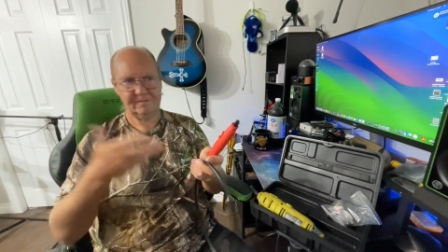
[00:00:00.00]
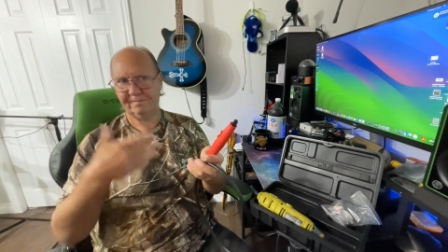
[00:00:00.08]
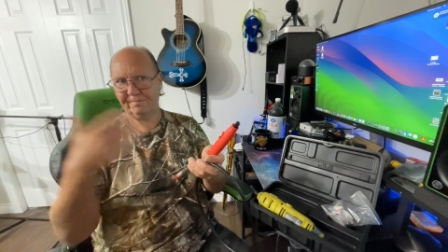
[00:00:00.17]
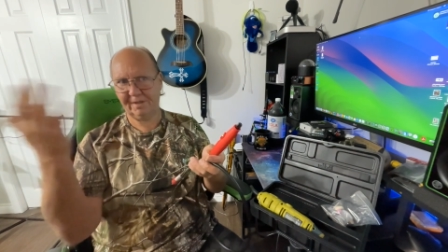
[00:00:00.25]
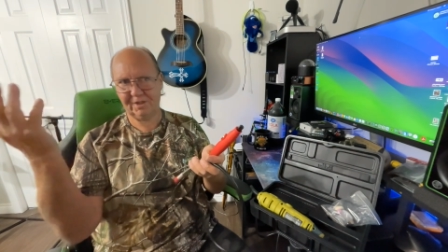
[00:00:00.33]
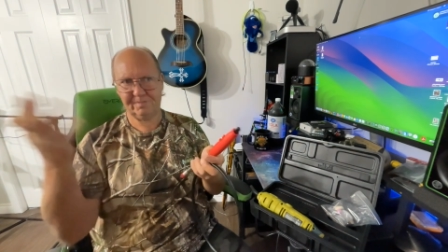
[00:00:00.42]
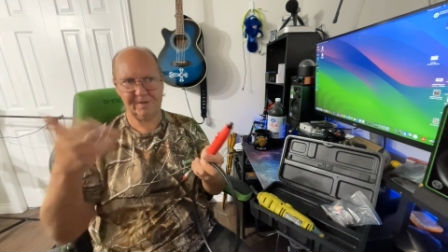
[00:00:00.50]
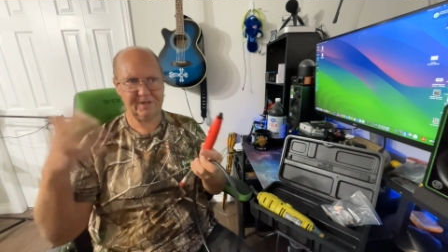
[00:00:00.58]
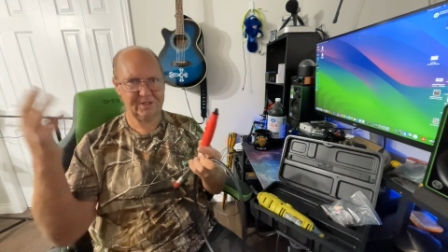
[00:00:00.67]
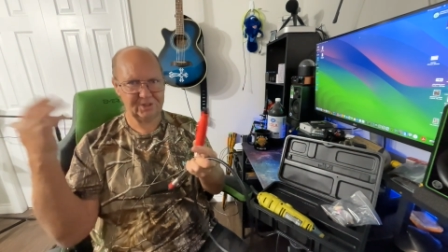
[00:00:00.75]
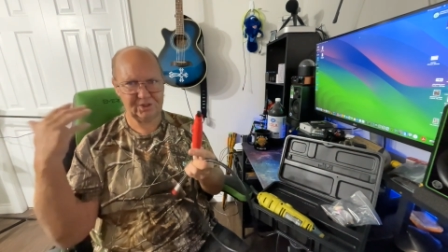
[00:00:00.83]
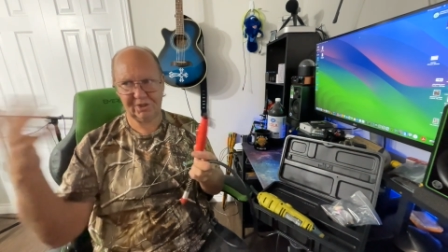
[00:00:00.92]

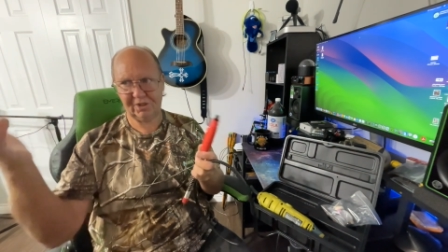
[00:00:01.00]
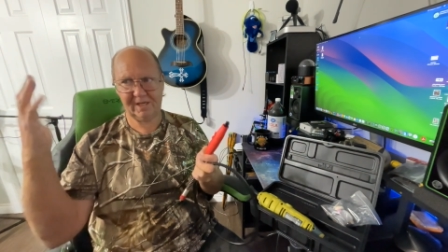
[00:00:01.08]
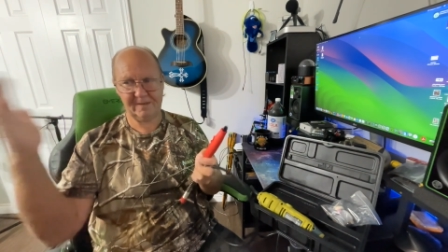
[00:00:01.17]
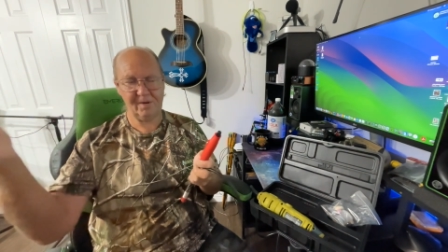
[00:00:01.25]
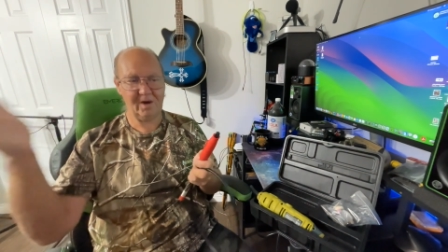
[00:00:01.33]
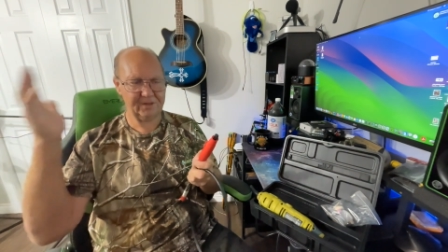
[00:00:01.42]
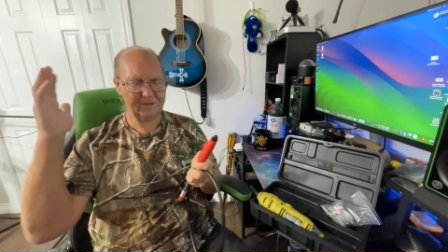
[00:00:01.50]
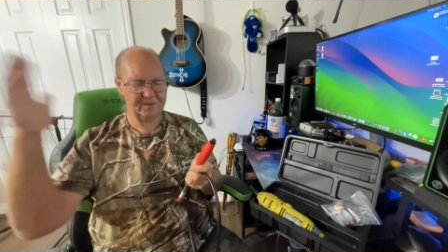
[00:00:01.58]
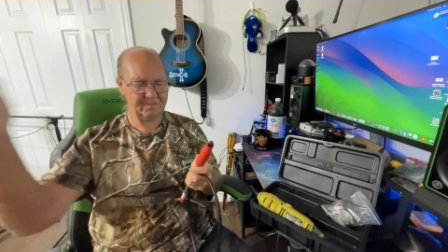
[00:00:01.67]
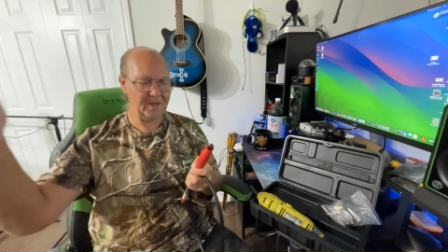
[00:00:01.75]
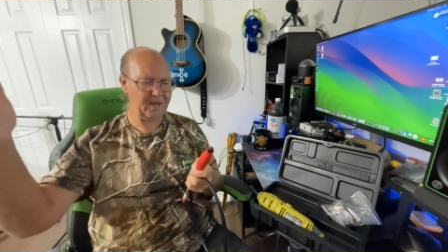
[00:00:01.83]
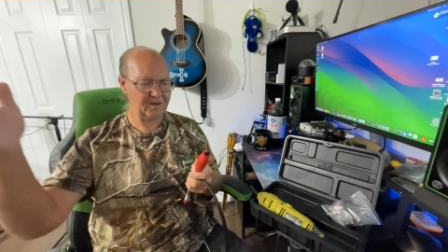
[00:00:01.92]
Benchmark, you should have came onto the
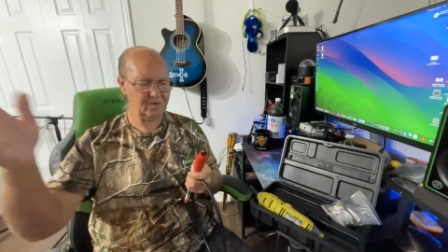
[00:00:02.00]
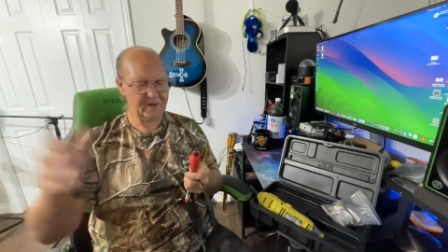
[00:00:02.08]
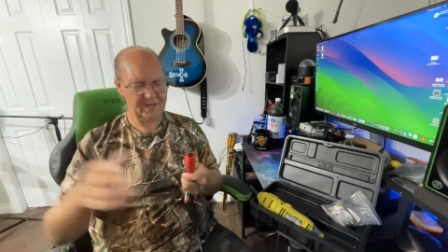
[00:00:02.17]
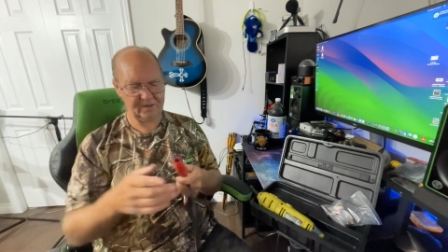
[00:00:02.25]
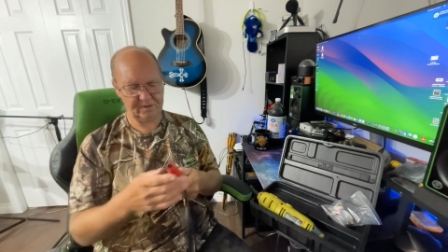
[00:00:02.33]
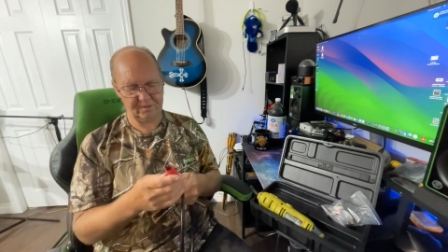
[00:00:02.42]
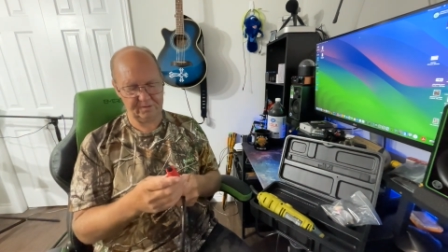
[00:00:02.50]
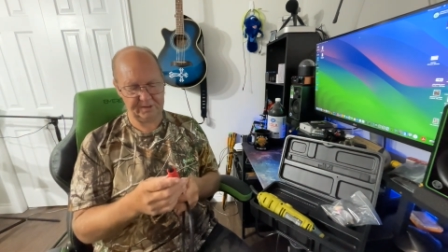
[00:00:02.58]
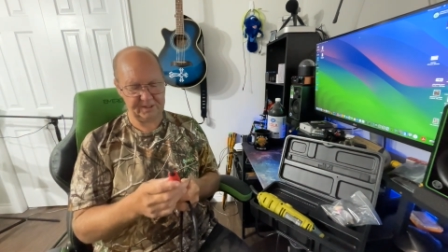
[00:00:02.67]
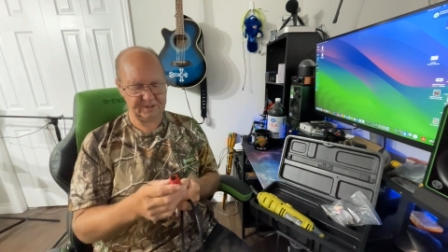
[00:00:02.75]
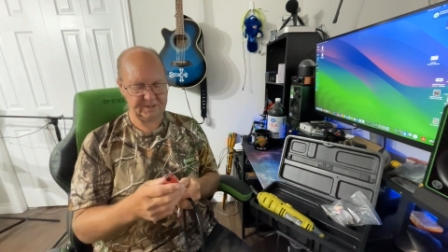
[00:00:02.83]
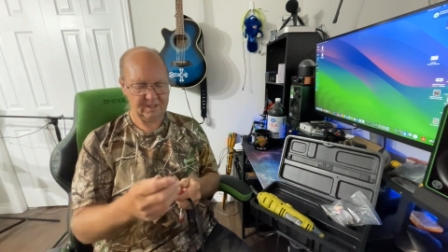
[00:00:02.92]
block a while ago with
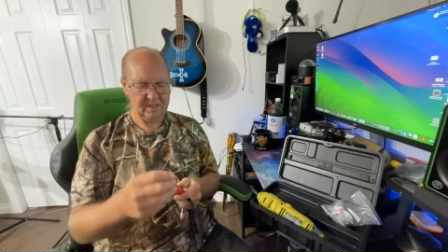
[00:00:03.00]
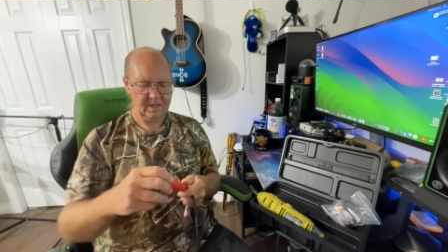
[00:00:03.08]
this.